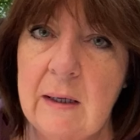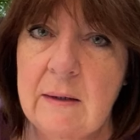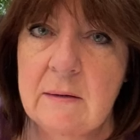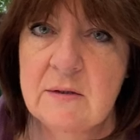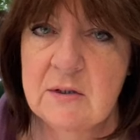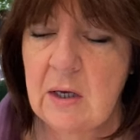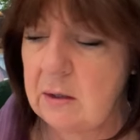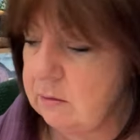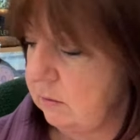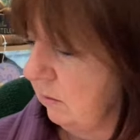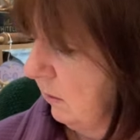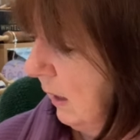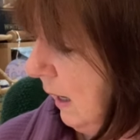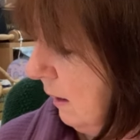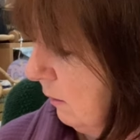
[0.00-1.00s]
scone
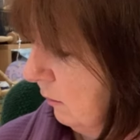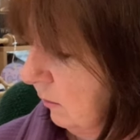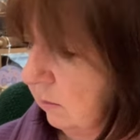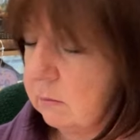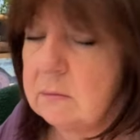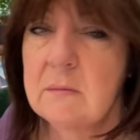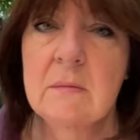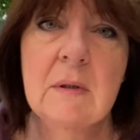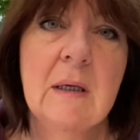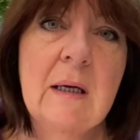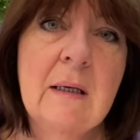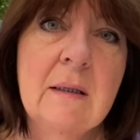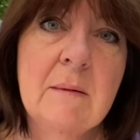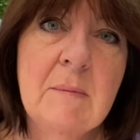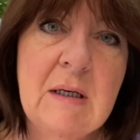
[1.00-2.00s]
cowl
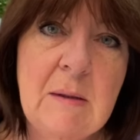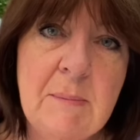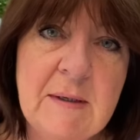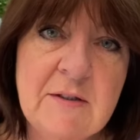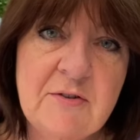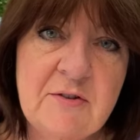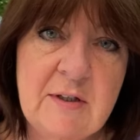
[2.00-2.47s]
in the mini bean